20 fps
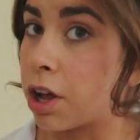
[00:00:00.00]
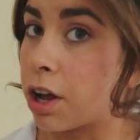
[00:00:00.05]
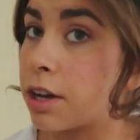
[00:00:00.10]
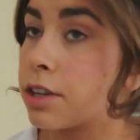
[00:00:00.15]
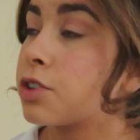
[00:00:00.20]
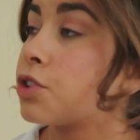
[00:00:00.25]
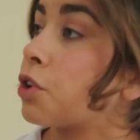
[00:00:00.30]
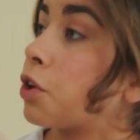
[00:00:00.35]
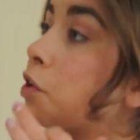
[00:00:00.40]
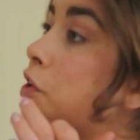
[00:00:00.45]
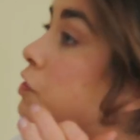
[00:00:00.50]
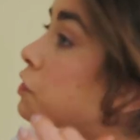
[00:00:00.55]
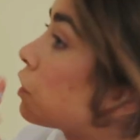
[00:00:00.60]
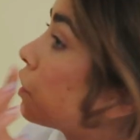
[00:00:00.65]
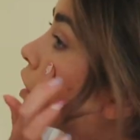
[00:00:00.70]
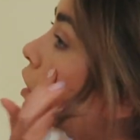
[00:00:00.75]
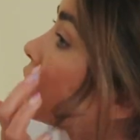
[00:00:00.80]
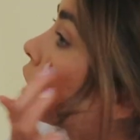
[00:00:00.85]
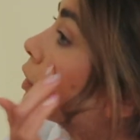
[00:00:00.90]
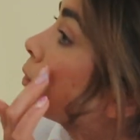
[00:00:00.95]
flaws, is
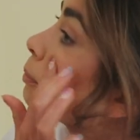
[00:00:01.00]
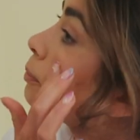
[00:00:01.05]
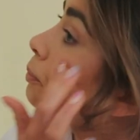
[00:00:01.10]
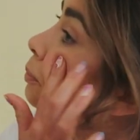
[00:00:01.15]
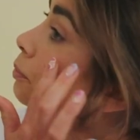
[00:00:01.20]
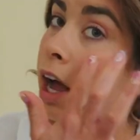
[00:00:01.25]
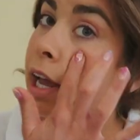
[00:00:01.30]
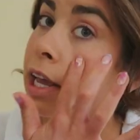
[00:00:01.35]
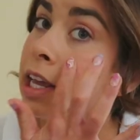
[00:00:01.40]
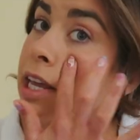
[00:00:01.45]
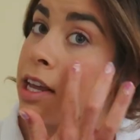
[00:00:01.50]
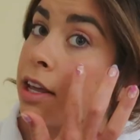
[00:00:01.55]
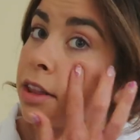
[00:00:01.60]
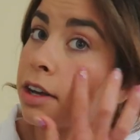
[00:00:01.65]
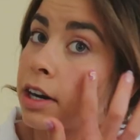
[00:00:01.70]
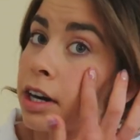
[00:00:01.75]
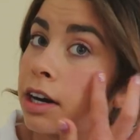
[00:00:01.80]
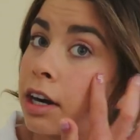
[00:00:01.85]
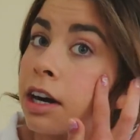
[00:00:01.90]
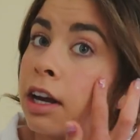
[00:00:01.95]
cleaning. I
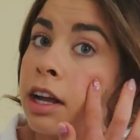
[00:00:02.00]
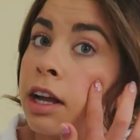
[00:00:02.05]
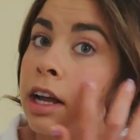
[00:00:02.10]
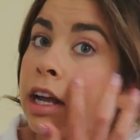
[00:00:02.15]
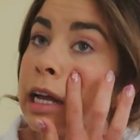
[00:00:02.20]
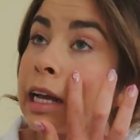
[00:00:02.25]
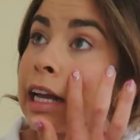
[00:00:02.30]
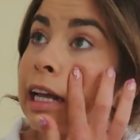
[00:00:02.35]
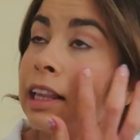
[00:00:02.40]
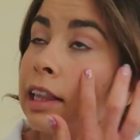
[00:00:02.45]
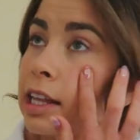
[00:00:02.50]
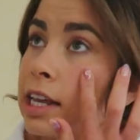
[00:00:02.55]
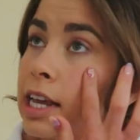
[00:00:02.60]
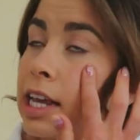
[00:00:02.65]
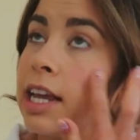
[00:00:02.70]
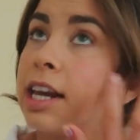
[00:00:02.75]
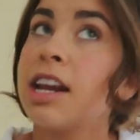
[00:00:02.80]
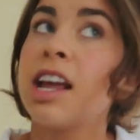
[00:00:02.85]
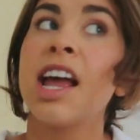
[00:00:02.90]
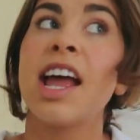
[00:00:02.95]
either
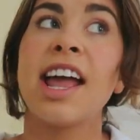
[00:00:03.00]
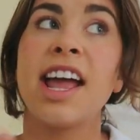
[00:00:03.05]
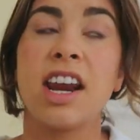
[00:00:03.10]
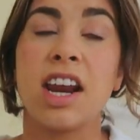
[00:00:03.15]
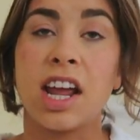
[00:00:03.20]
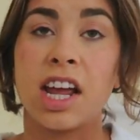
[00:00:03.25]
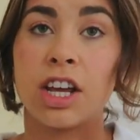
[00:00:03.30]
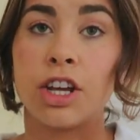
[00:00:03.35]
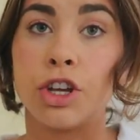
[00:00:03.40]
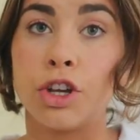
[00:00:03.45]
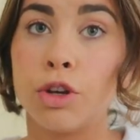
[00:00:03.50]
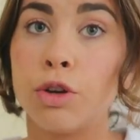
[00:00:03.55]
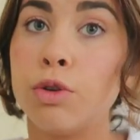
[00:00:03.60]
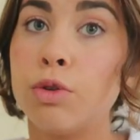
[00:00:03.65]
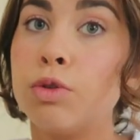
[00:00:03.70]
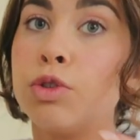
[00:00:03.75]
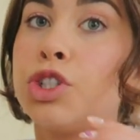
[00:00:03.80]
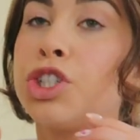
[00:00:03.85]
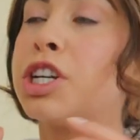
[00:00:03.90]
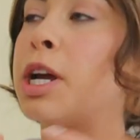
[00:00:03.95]
clean in a
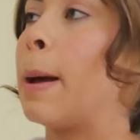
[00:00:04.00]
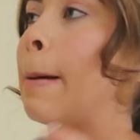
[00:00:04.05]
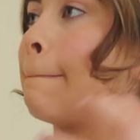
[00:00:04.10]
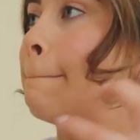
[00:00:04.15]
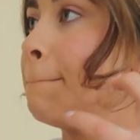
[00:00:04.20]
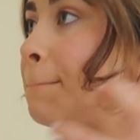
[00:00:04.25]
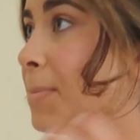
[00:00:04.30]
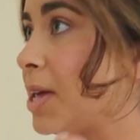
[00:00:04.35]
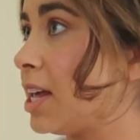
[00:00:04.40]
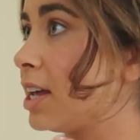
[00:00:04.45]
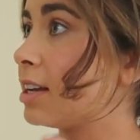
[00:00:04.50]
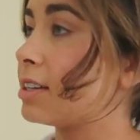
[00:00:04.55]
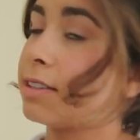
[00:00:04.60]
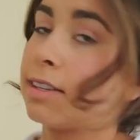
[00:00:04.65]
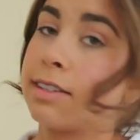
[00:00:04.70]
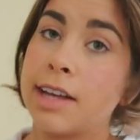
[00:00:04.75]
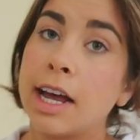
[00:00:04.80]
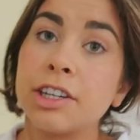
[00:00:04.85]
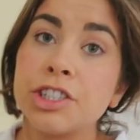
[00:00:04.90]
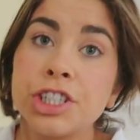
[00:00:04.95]
huge, big
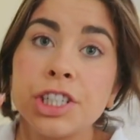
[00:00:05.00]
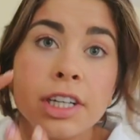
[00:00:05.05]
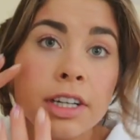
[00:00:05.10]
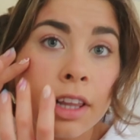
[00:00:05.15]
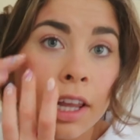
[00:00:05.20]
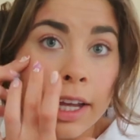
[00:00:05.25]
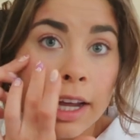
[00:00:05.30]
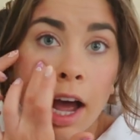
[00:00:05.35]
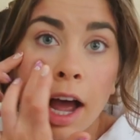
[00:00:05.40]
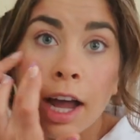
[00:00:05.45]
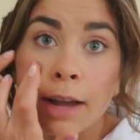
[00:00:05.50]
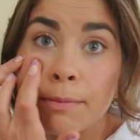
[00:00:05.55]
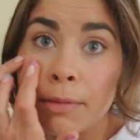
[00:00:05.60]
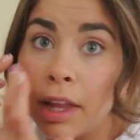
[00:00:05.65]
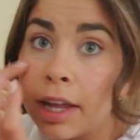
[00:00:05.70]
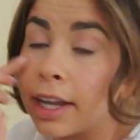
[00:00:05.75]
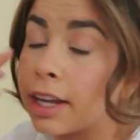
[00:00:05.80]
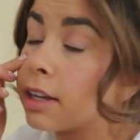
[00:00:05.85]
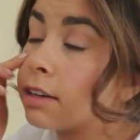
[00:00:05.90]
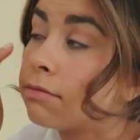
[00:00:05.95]
session, like I'm
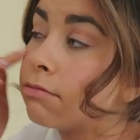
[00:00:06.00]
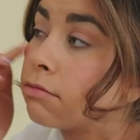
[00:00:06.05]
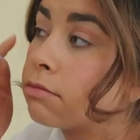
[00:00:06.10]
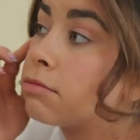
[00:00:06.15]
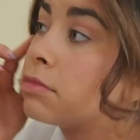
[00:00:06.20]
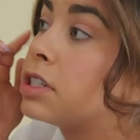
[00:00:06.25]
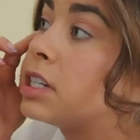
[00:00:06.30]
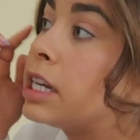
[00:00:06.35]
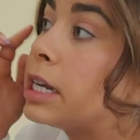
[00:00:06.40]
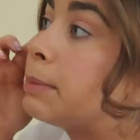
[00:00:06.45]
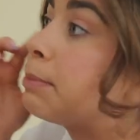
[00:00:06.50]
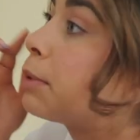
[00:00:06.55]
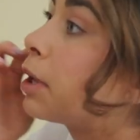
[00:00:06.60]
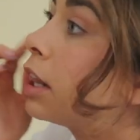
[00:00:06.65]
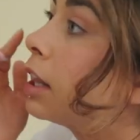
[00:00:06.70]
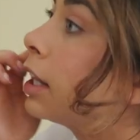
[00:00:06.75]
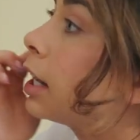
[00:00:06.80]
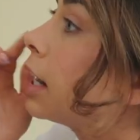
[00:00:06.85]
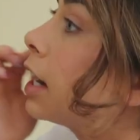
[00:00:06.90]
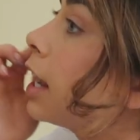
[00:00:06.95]
like deep
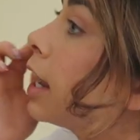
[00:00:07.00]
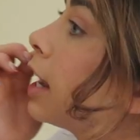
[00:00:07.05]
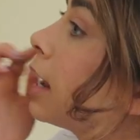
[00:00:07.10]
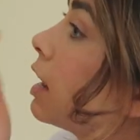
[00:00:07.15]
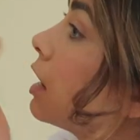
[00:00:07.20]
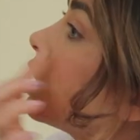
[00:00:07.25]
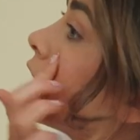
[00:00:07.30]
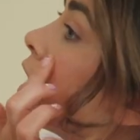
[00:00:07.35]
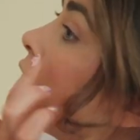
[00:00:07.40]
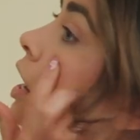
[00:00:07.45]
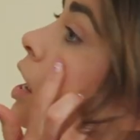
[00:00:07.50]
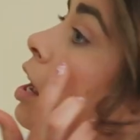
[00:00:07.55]
cleaning and